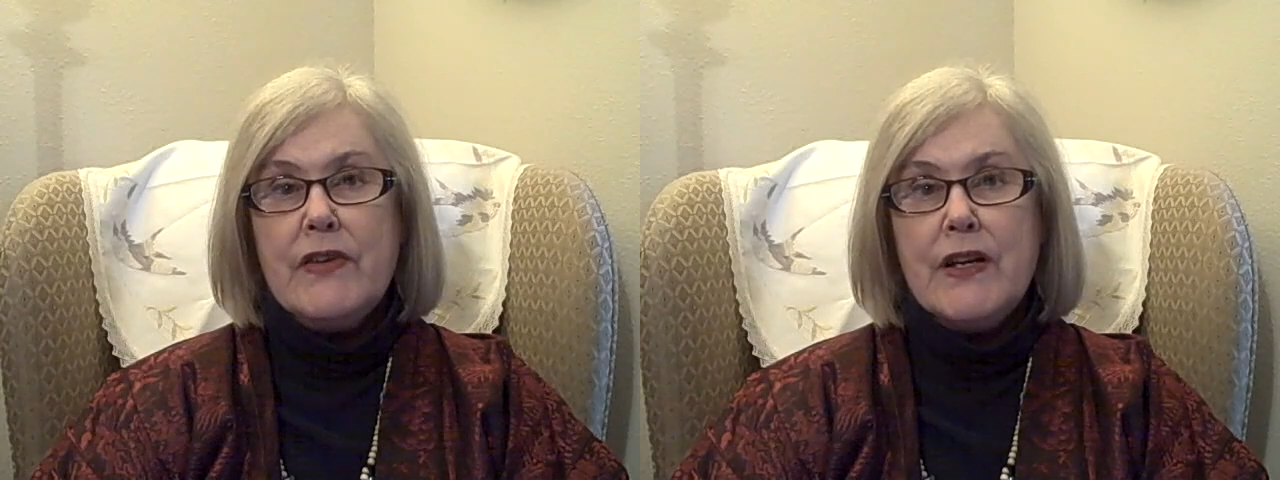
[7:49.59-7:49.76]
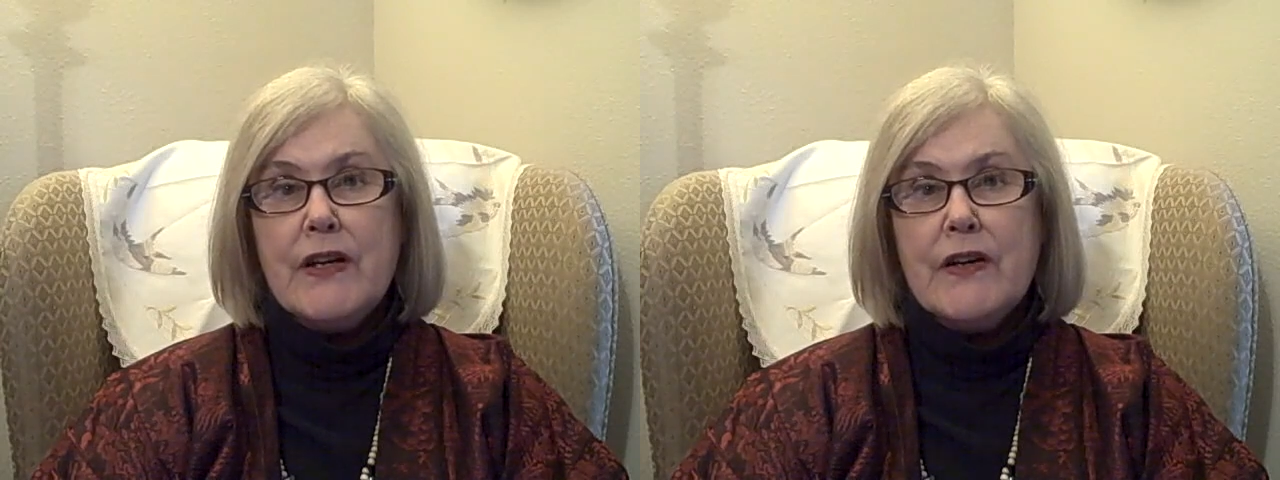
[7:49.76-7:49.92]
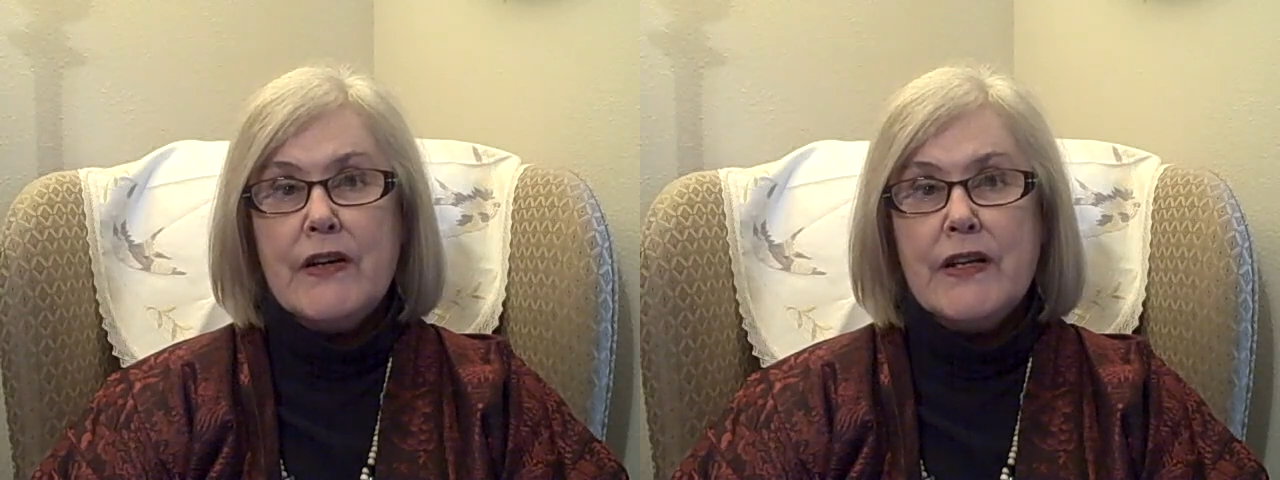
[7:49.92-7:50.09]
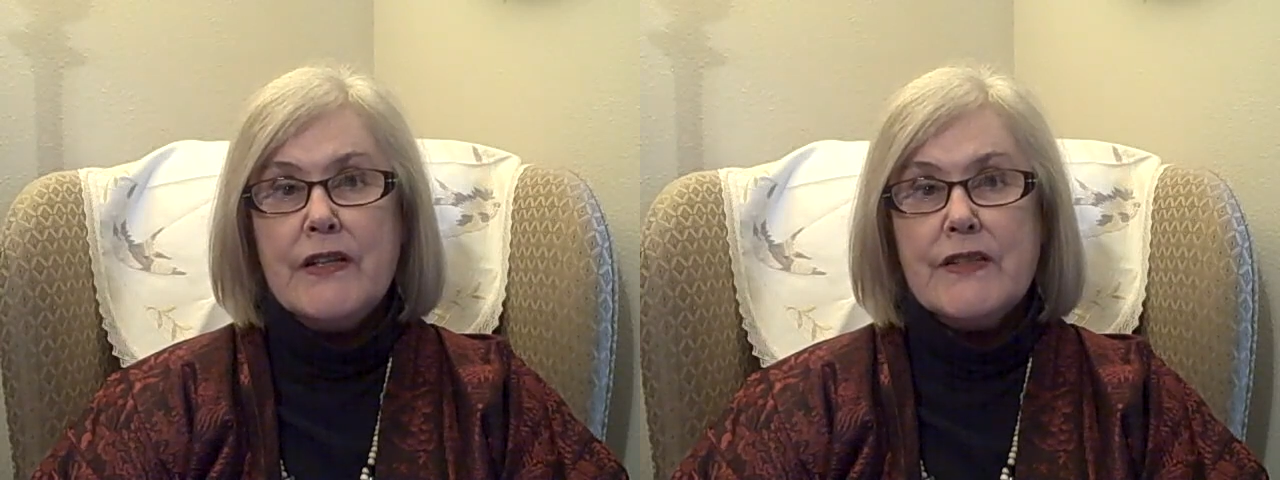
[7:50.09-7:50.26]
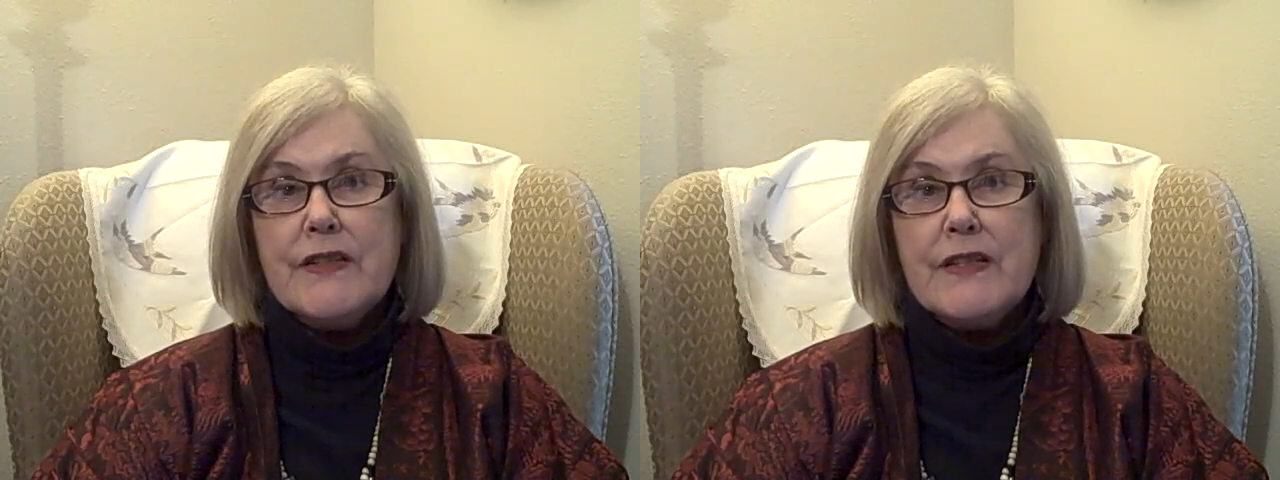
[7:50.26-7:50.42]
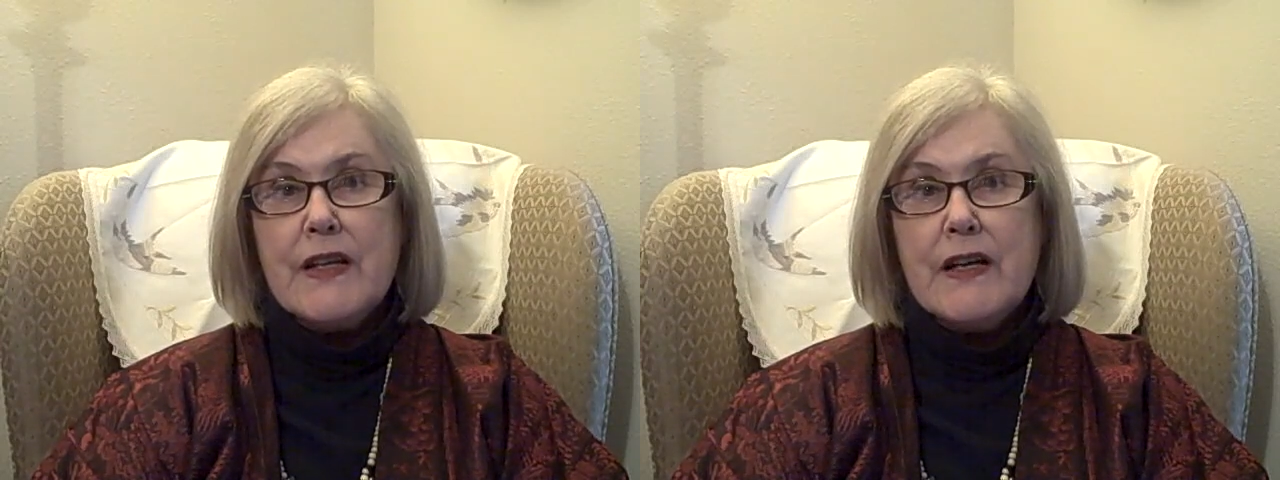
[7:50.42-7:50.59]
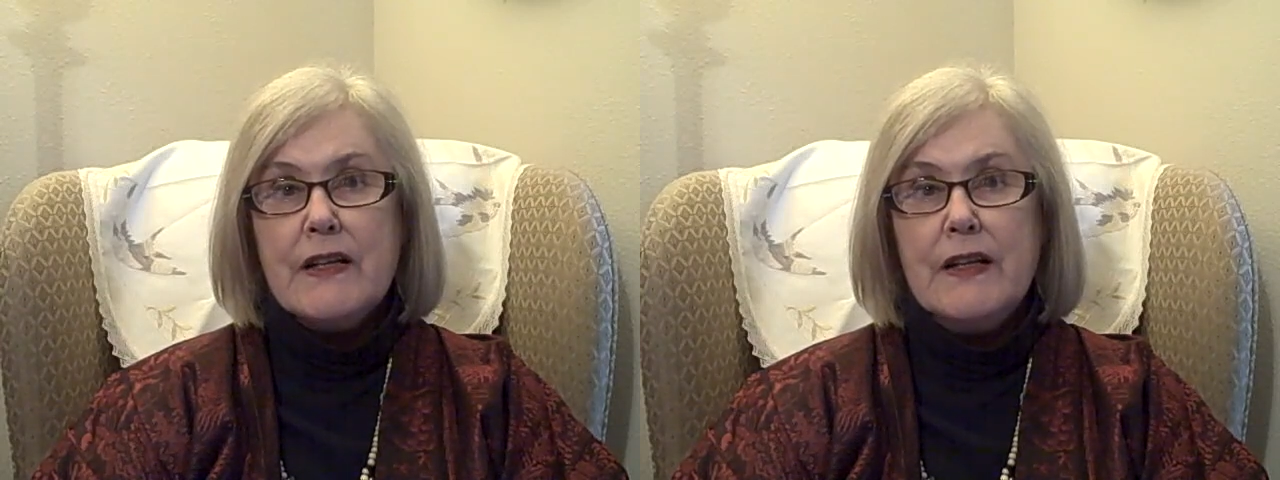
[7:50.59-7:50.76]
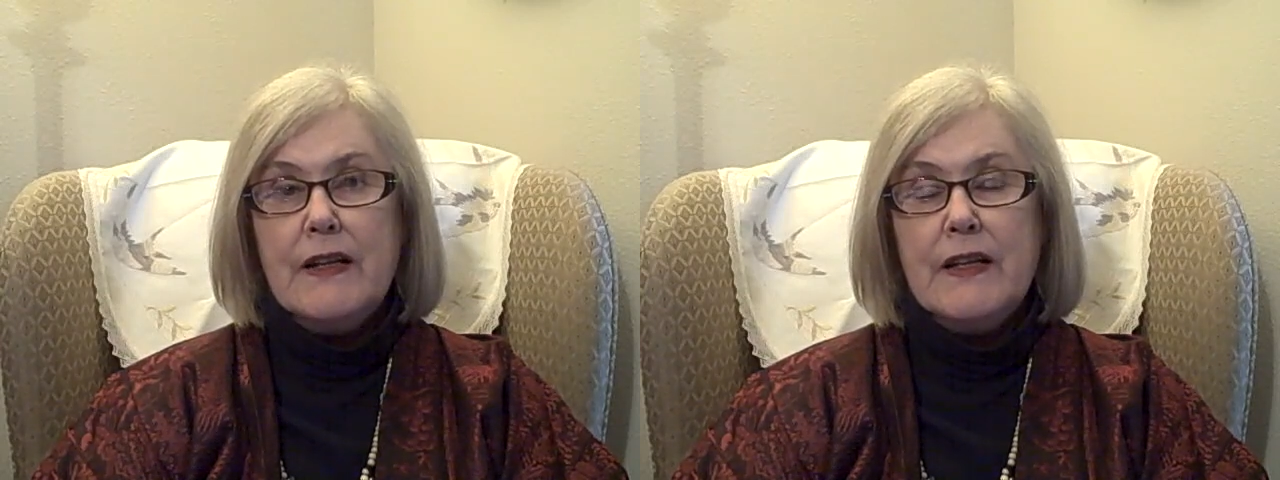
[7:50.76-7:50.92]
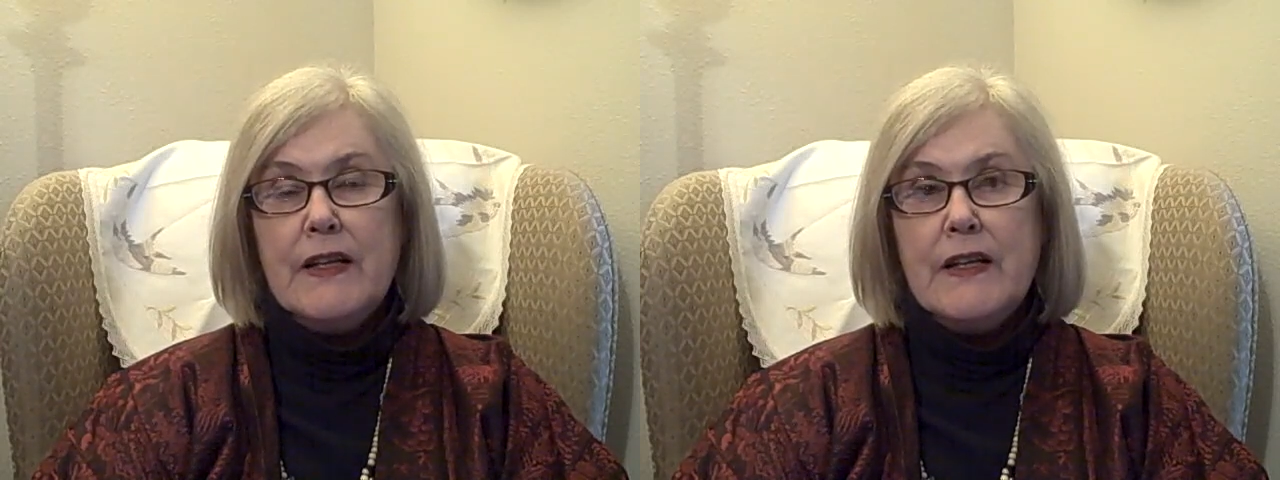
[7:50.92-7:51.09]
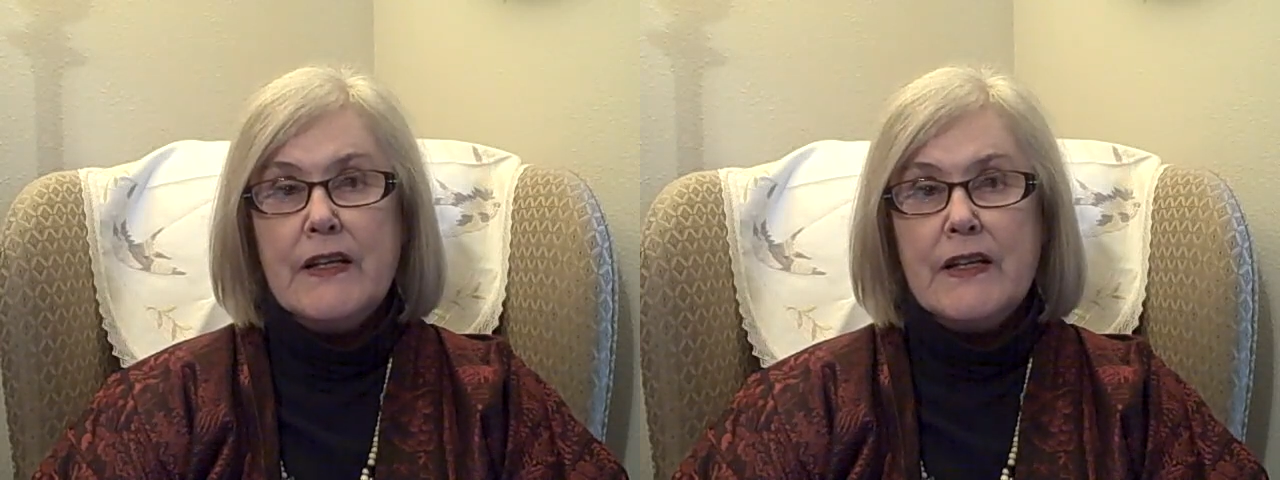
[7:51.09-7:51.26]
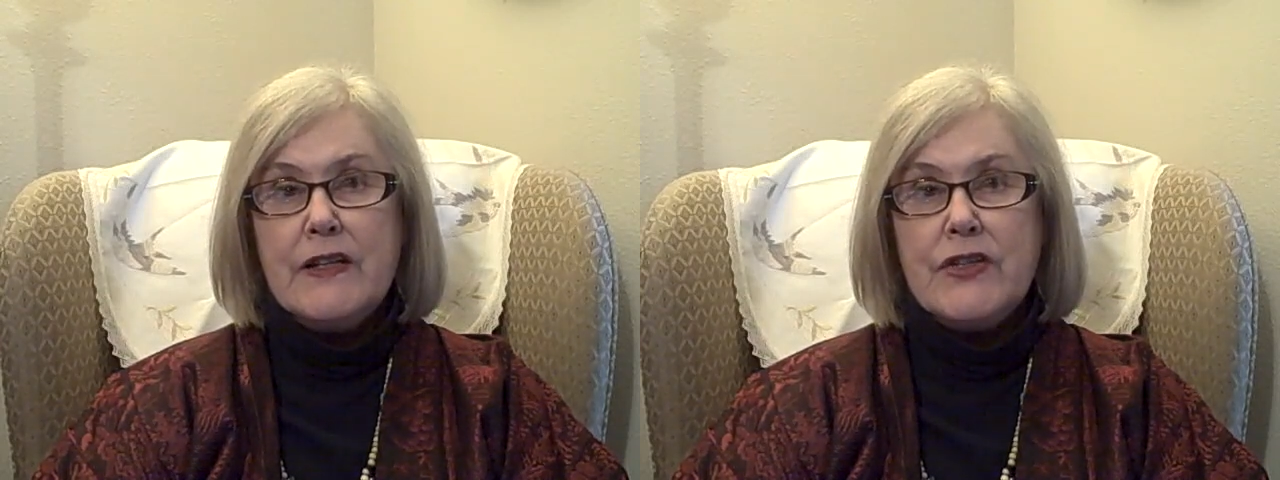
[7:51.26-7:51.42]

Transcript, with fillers: very subtly